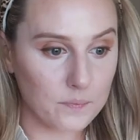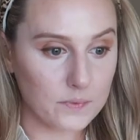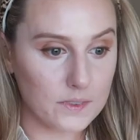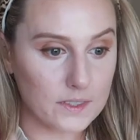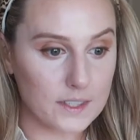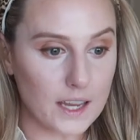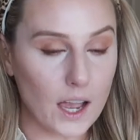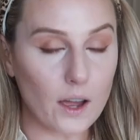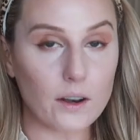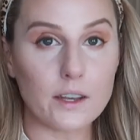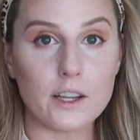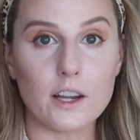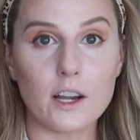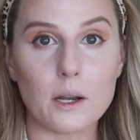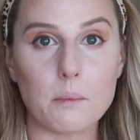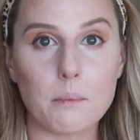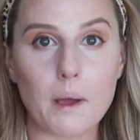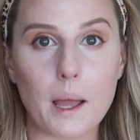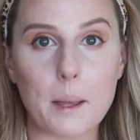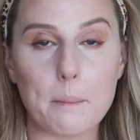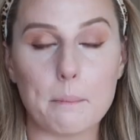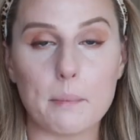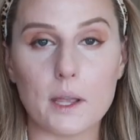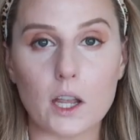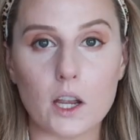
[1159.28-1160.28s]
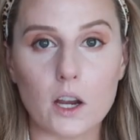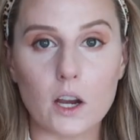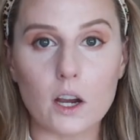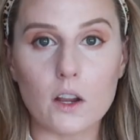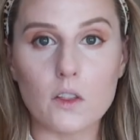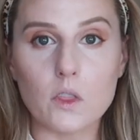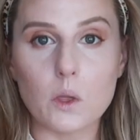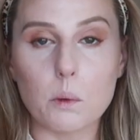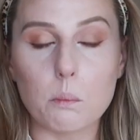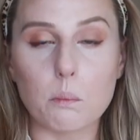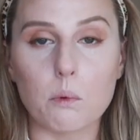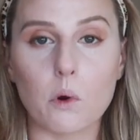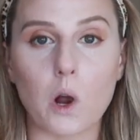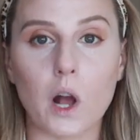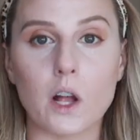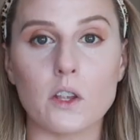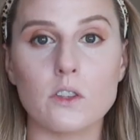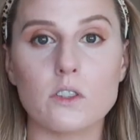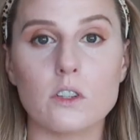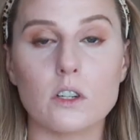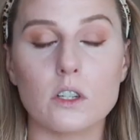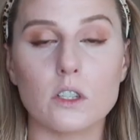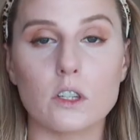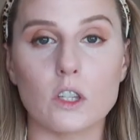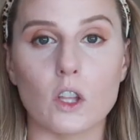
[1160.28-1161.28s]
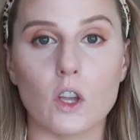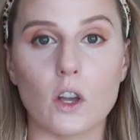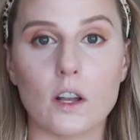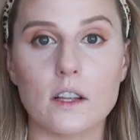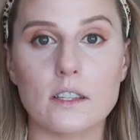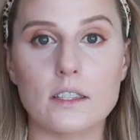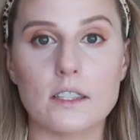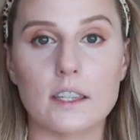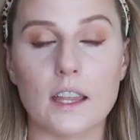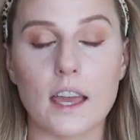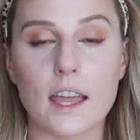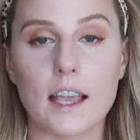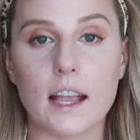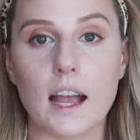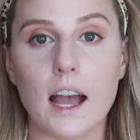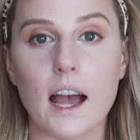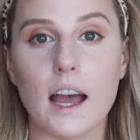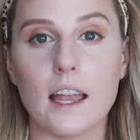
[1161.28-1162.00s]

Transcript: down here in my mirror, the bronzer looks like